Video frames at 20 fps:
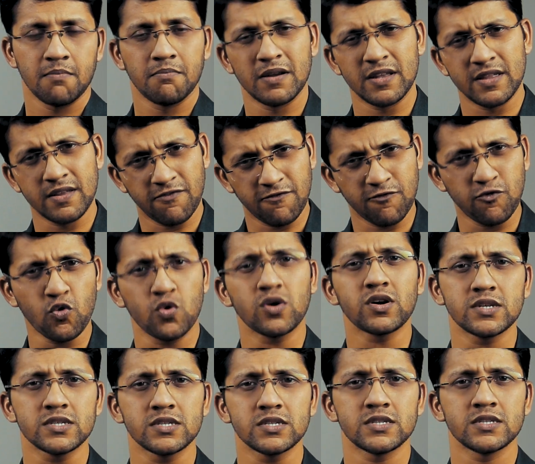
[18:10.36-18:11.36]
But the
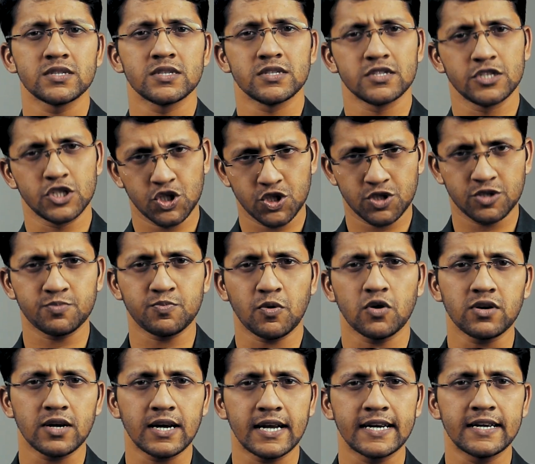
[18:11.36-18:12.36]
focus, the
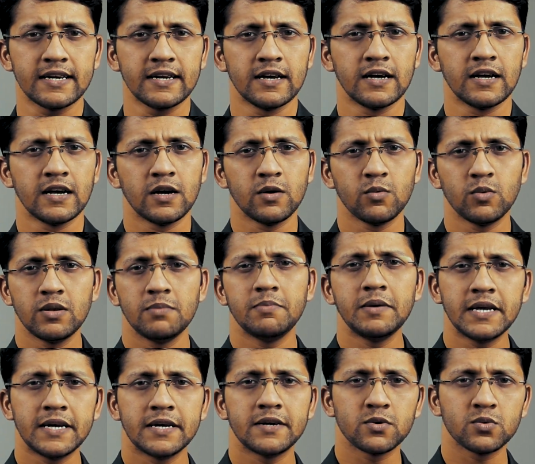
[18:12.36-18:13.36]
spotlight will
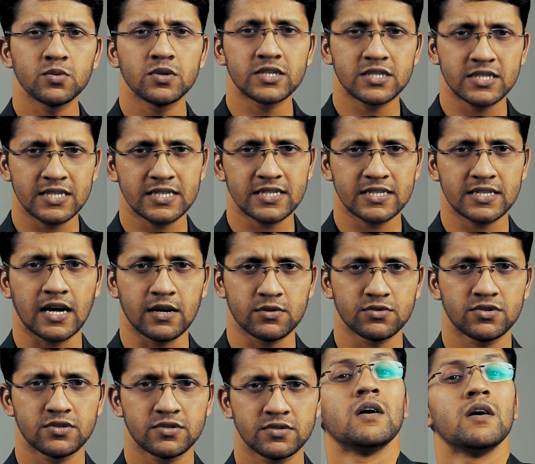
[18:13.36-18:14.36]
be into the 6th
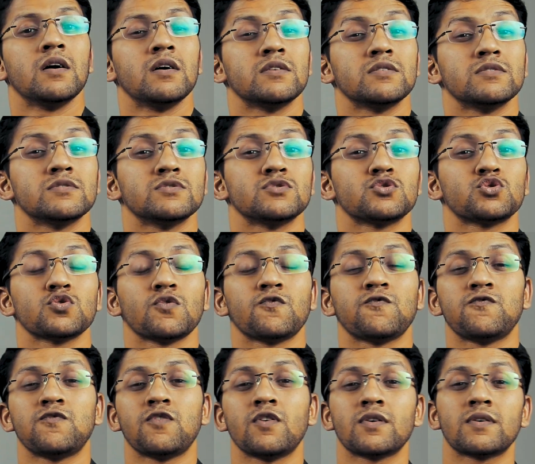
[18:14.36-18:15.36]
house. So
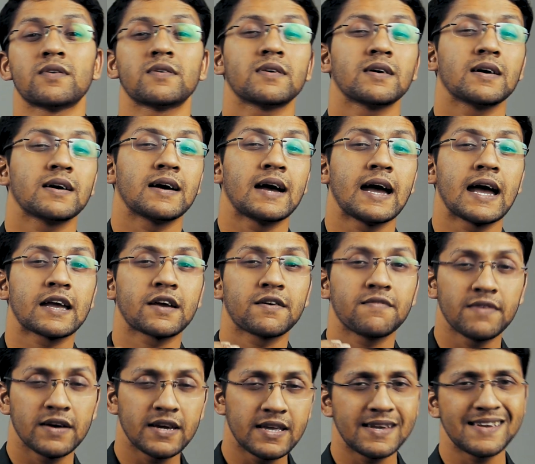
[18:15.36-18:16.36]
for
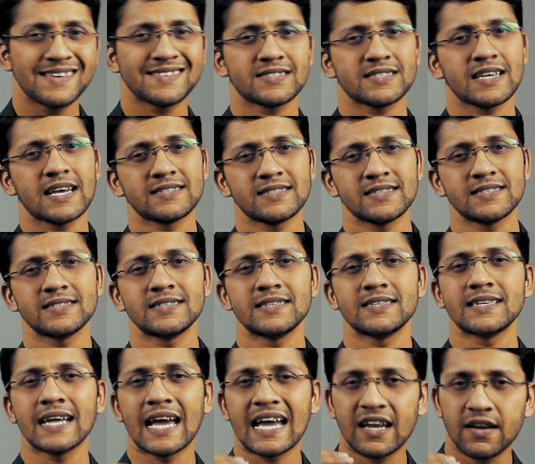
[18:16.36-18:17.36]
Aquarius
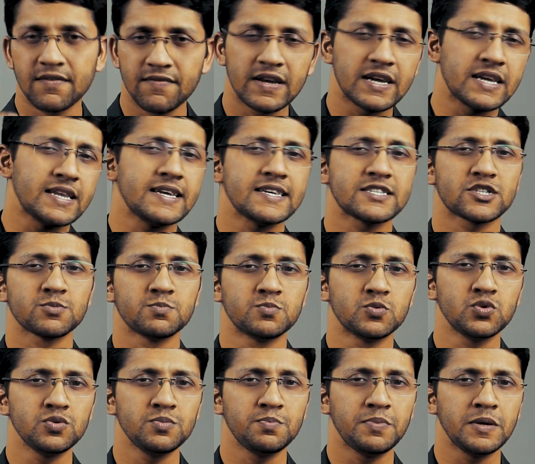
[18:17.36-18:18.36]
Ascendant, Aquarius
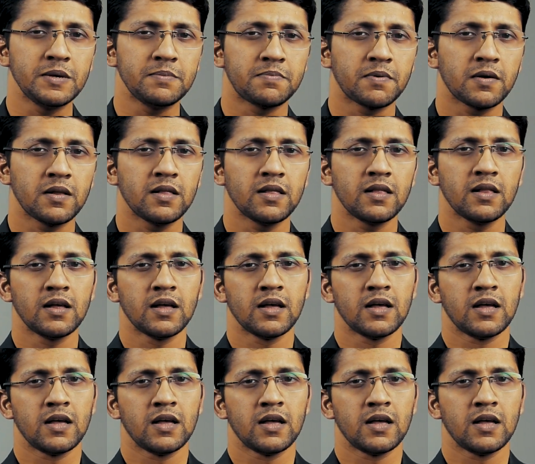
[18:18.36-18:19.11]
Moon people,